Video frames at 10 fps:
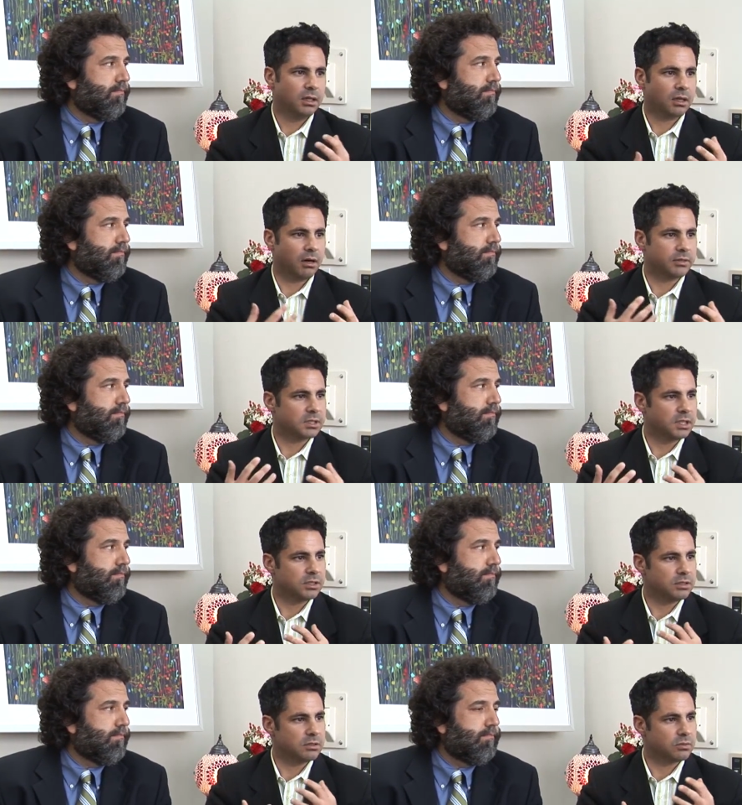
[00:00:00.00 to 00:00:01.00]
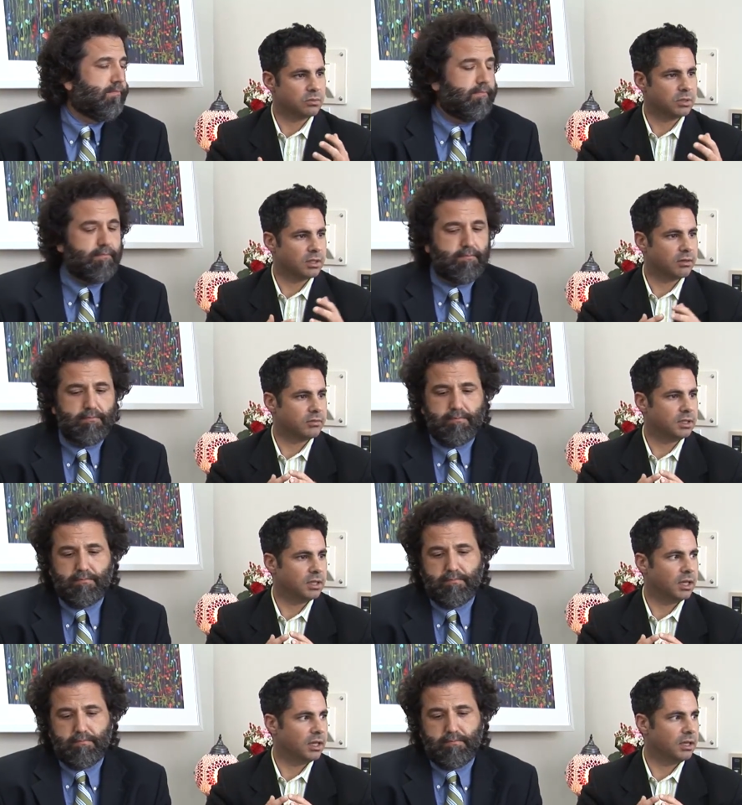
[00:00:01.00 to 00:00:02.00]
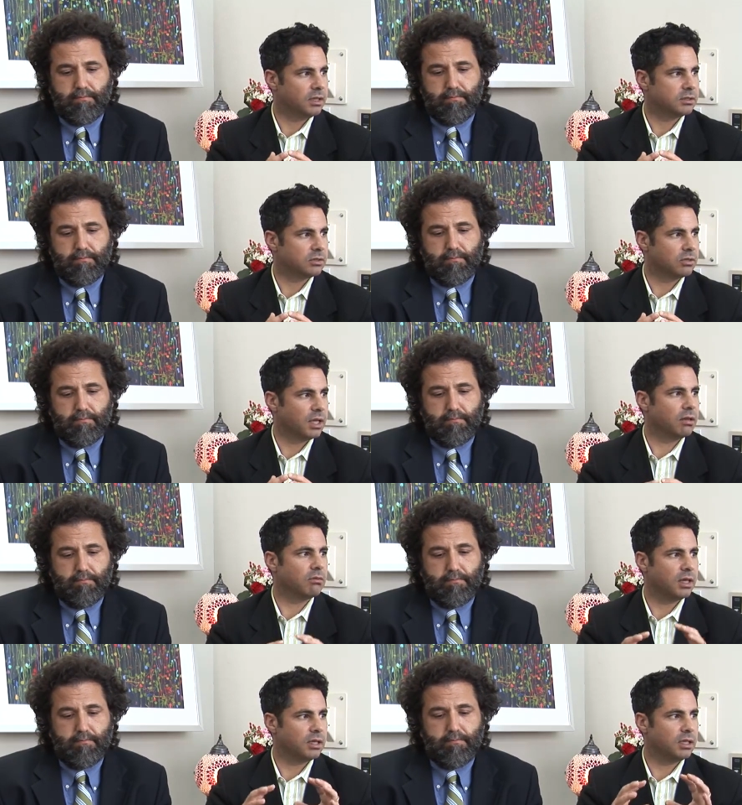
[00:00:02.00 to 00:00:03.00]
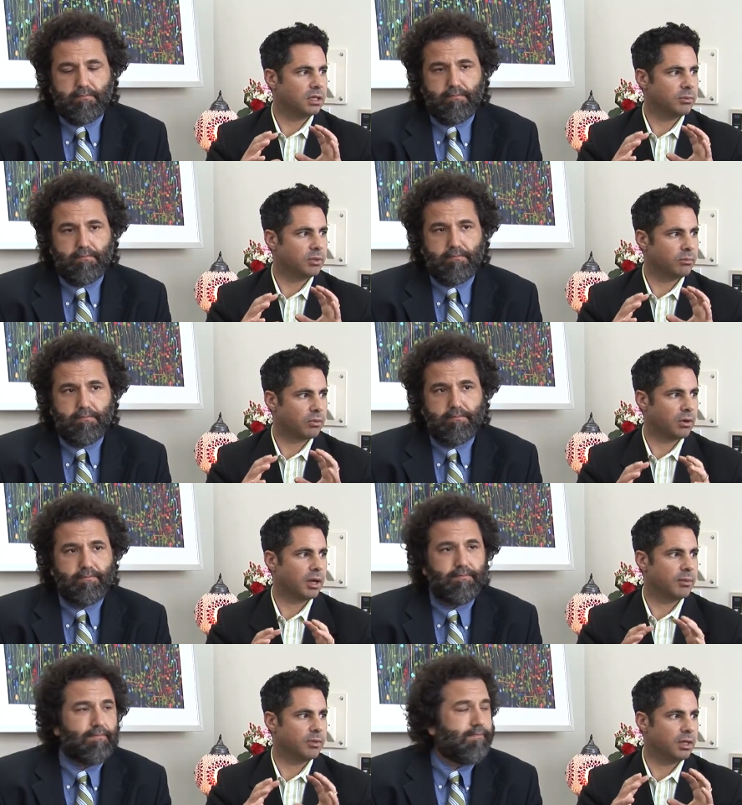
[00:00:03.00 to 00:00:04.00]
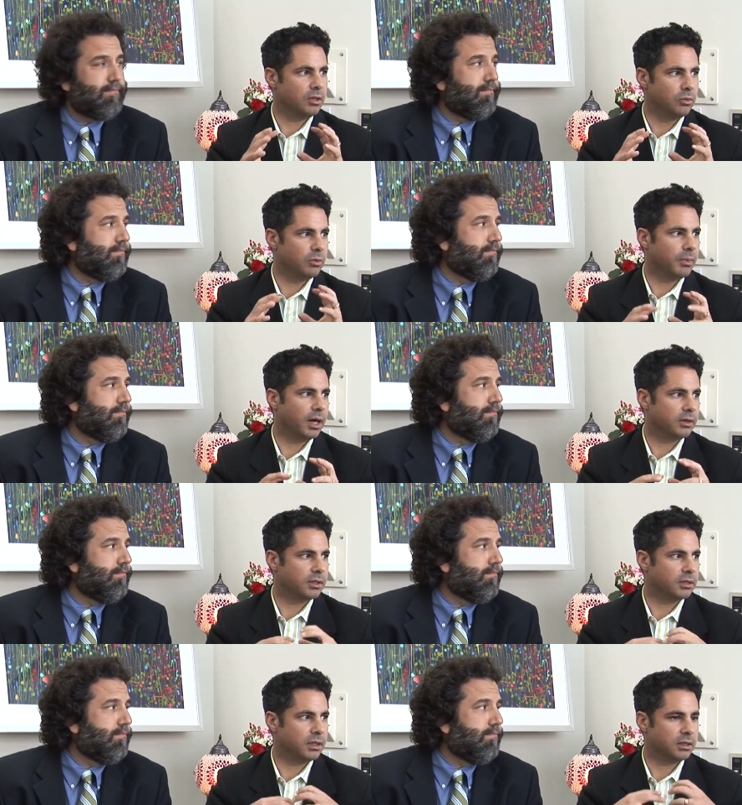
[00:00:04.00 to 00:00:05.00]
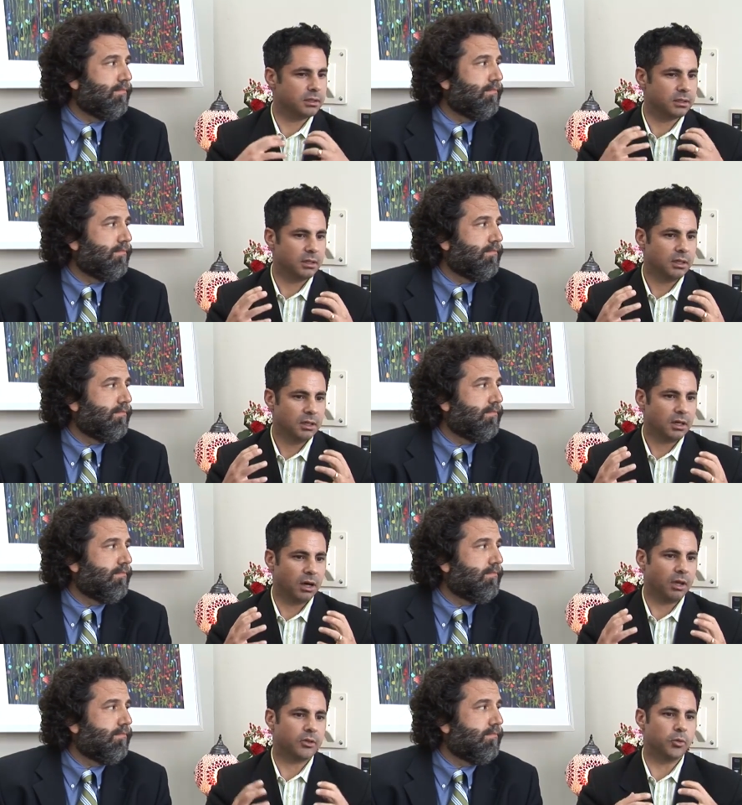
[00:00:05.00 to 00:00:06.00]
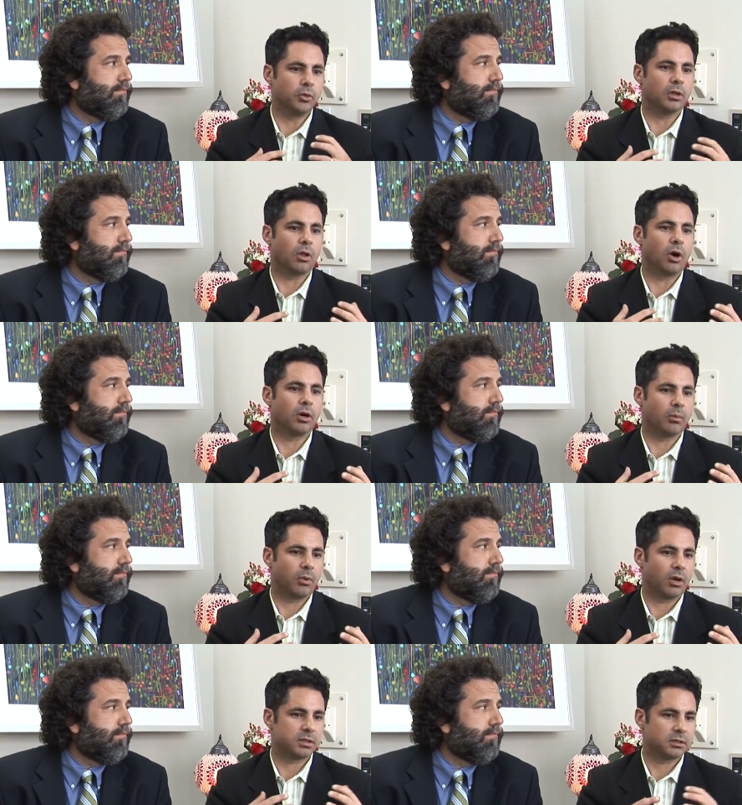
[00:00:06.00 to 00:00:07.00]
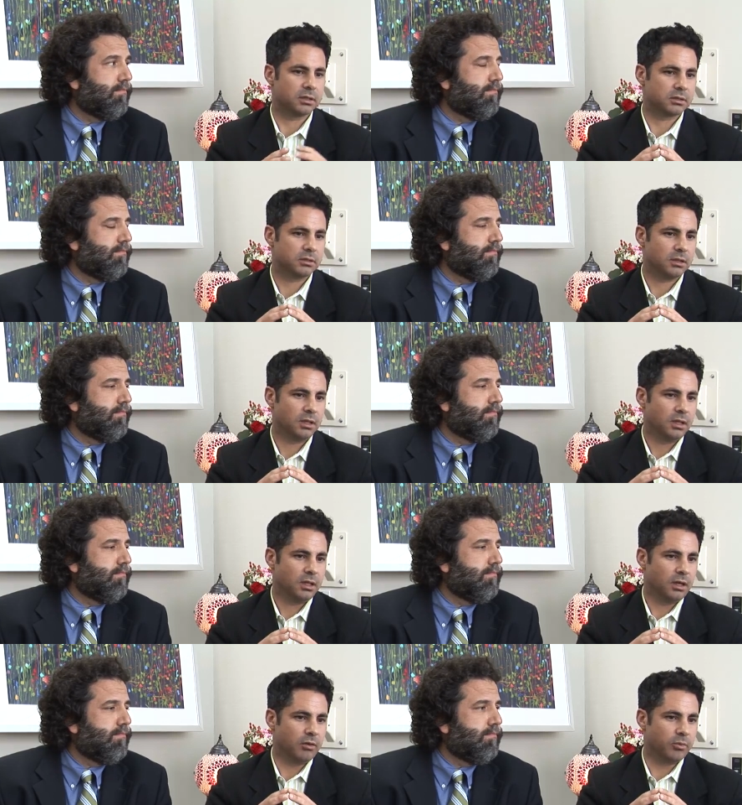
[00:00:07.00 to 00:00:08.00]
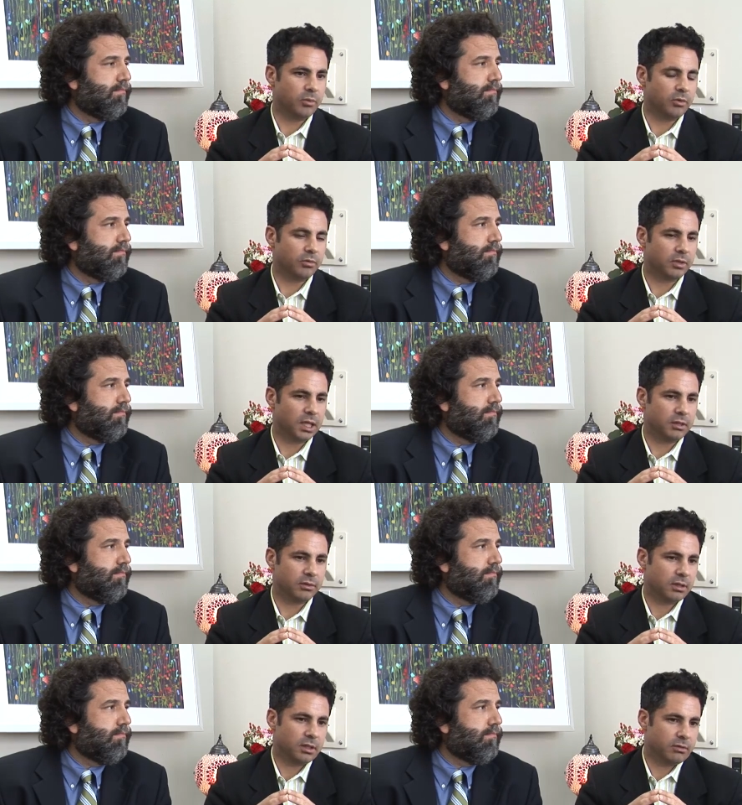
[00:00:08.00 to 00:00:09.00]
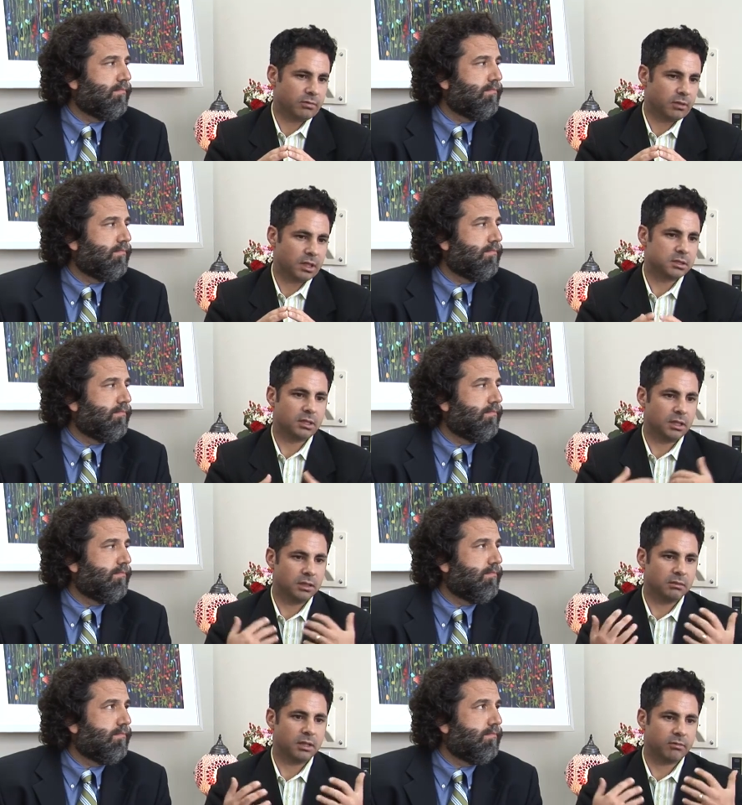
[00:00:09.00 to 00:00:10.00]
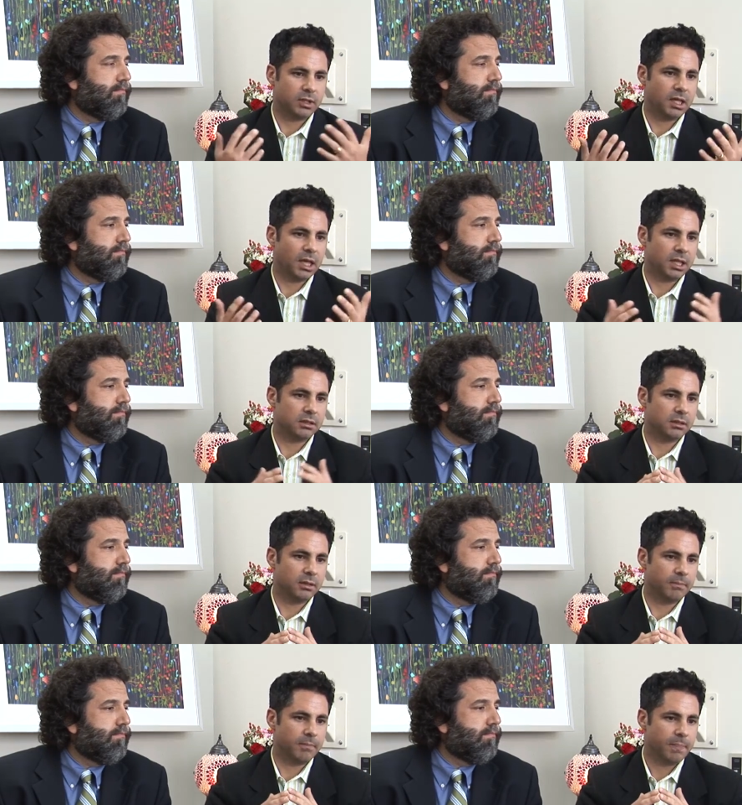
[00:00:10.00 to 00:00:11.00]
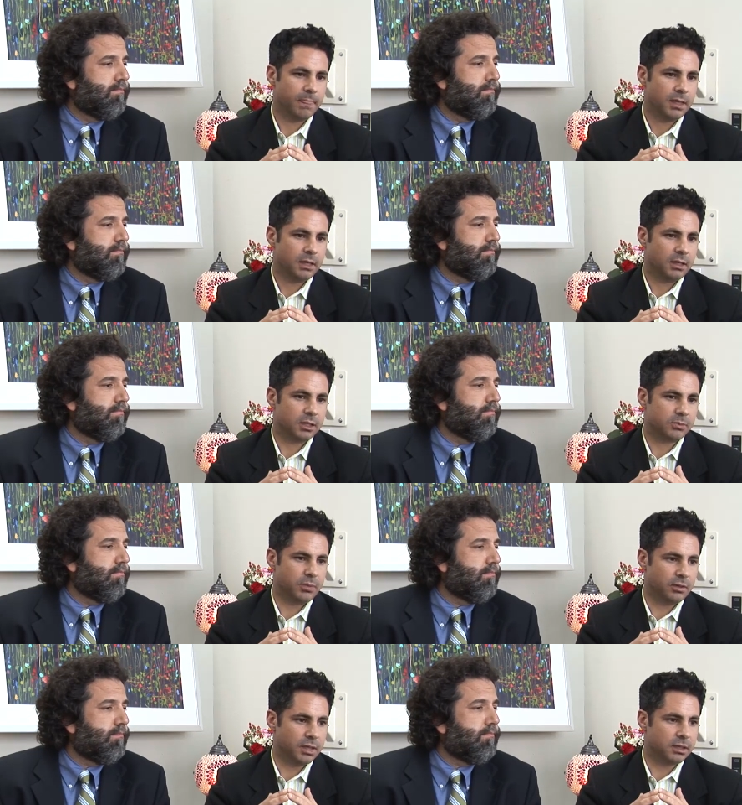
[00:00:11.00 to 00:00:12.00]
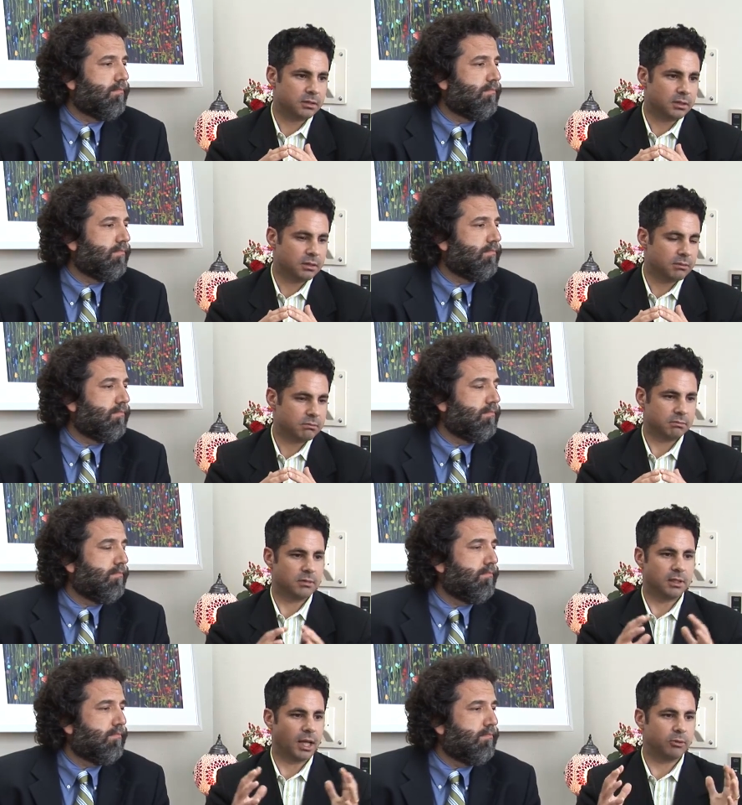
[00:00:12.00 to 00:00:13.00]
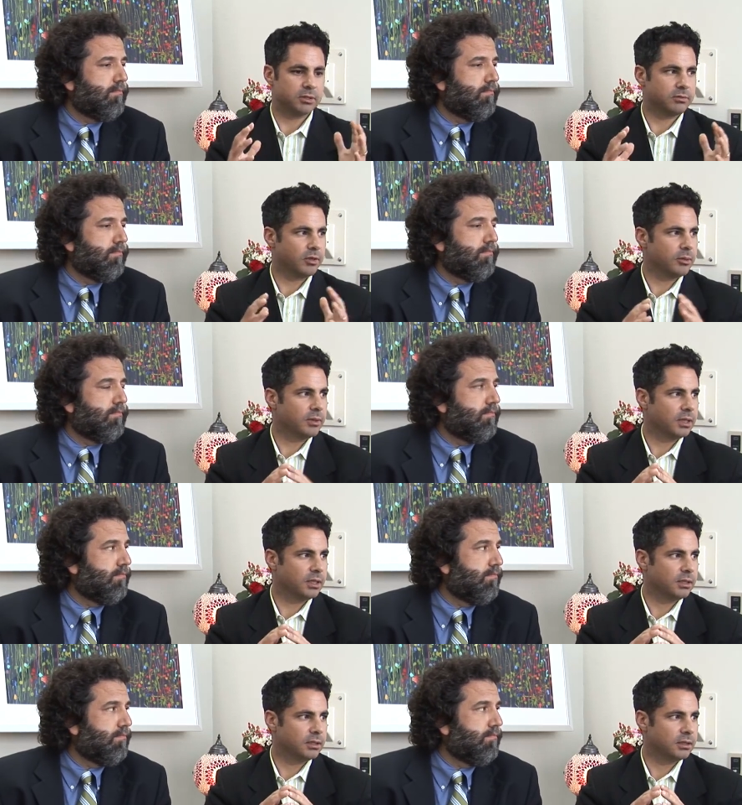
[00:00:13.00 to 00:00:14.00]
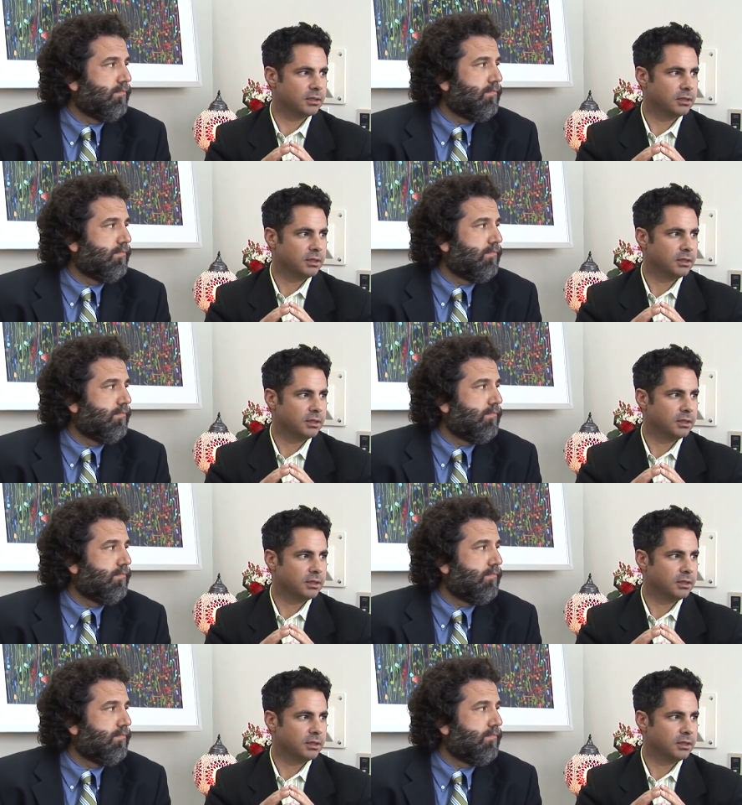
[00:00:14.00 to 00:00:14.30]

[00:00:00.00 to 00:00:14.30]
Speaker 1: conversations with F D A, and so they already had been primed, they knew about it, they had gone through the longer process of approval, and I think for us, they, the F D A had um, experience, and, and that was the very beginning. And,